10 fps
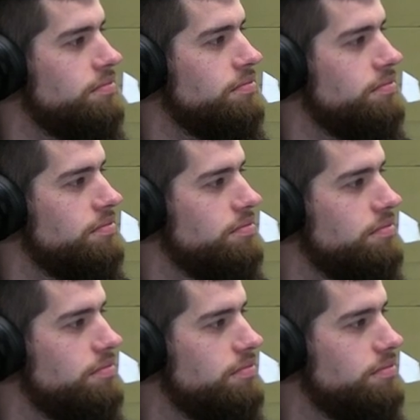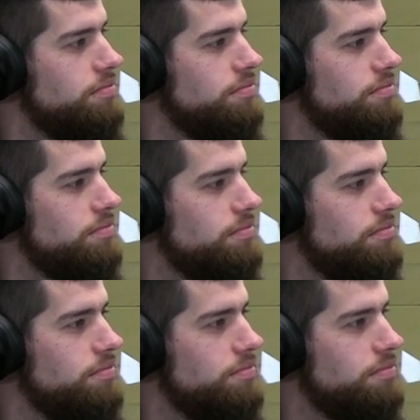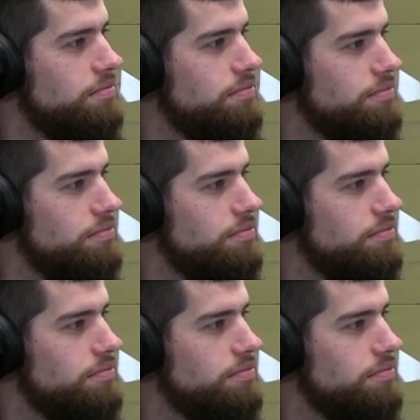This person isn't speaking.